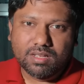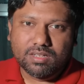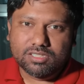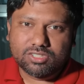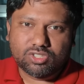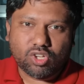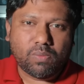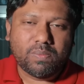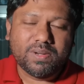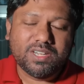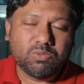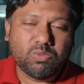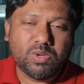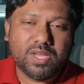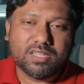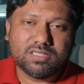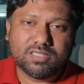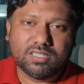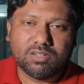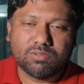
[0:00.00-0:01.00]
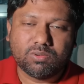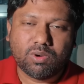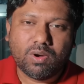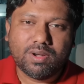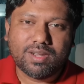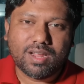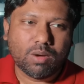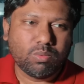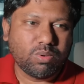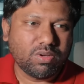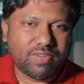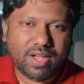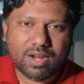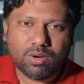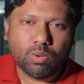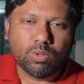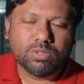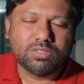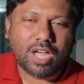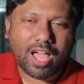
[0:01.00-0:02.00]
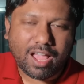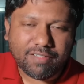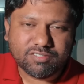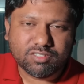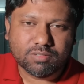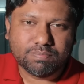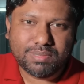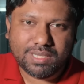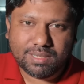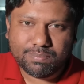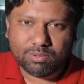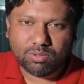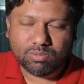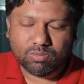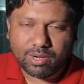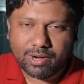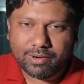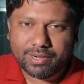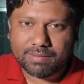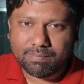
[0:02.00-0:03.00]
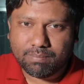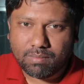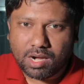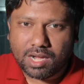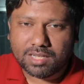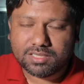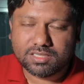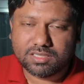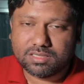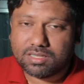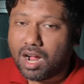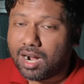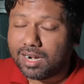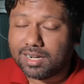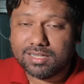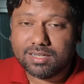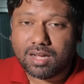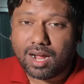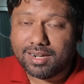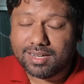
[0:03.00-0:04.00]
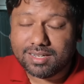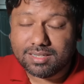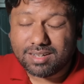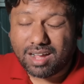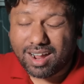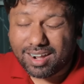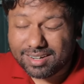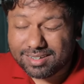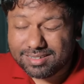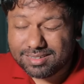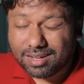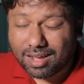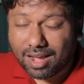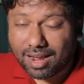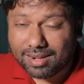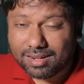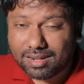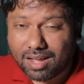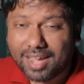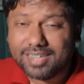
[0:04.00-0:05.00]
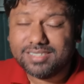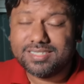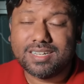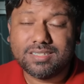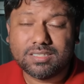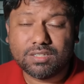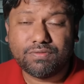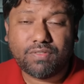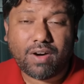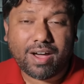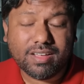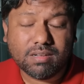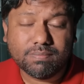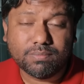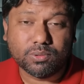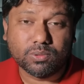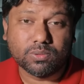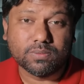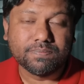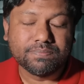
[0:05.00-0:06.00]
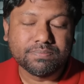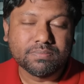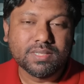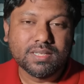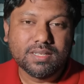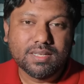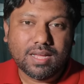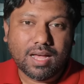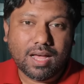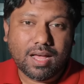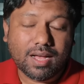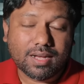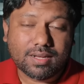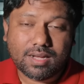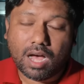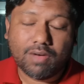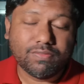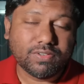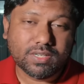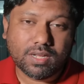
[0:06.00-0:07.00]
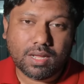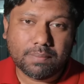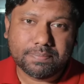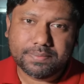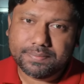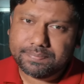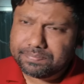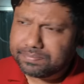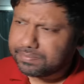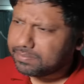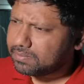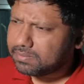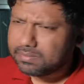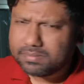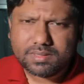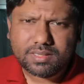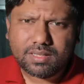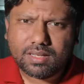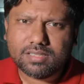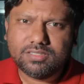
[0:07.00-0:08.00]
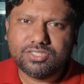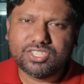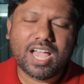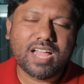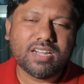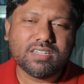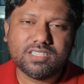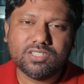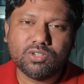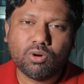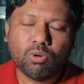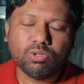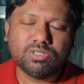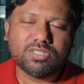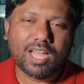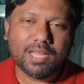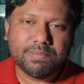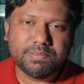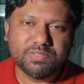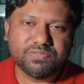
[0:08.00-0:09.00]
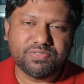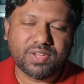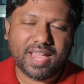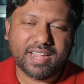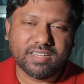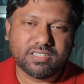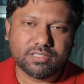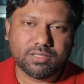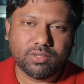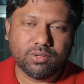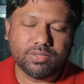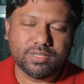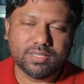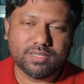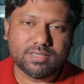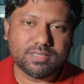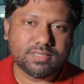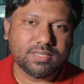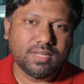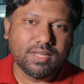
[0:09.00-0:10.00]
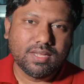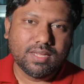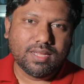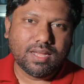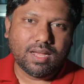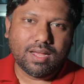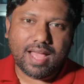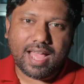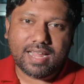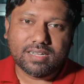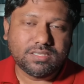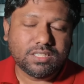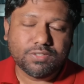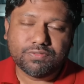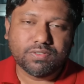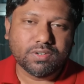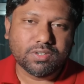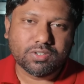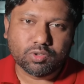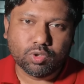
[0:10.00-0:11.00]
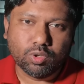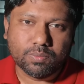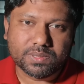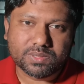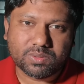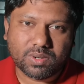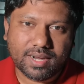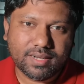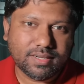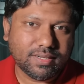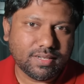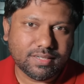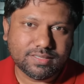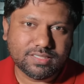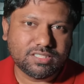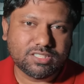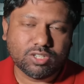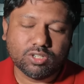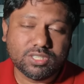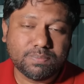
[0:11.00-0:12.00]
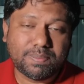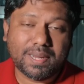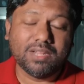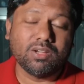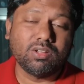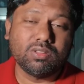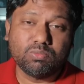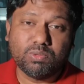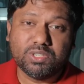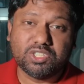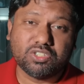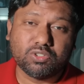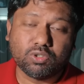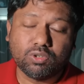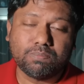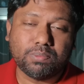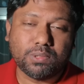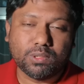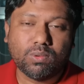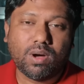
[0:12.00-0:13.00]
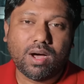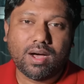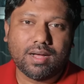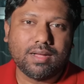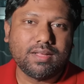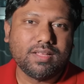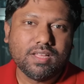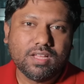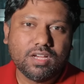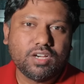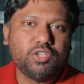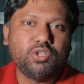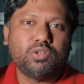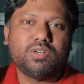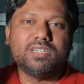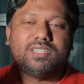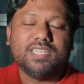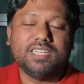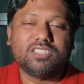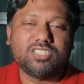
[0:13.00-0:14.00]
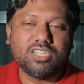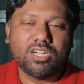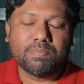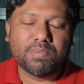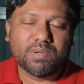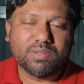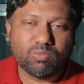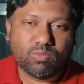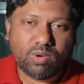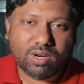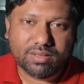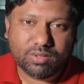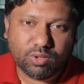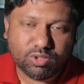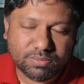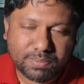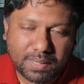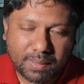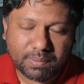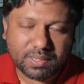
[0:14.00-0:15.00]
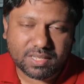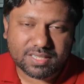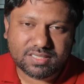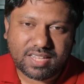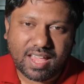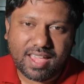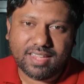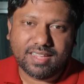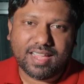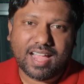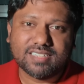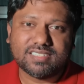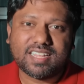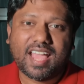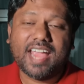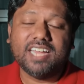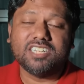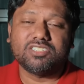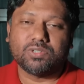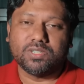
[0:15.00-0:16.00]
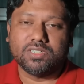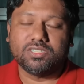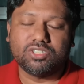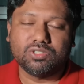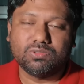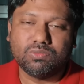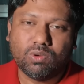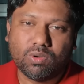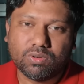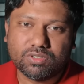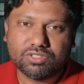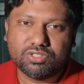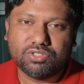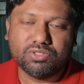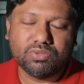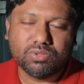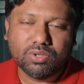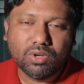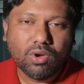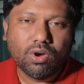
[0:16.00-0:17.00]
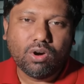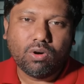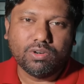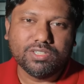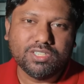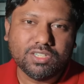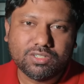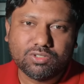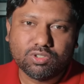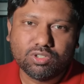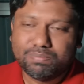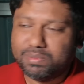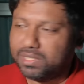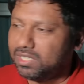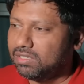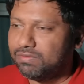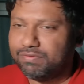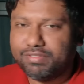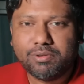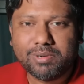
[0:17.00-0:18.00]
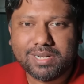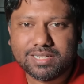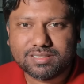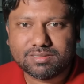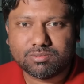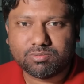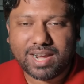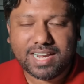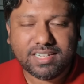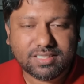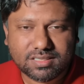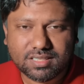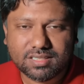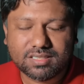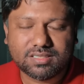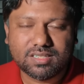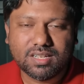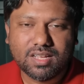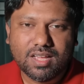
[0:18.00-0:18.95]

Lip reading: so many weeks in a row now, we've had all types of people wearing masks, unidentifiable, covered up, chanting all types of hate slogans at different groups, right? So depending on which group you are, you can interpret what those people are saying as hatred towards you or your group. You can view it as racist.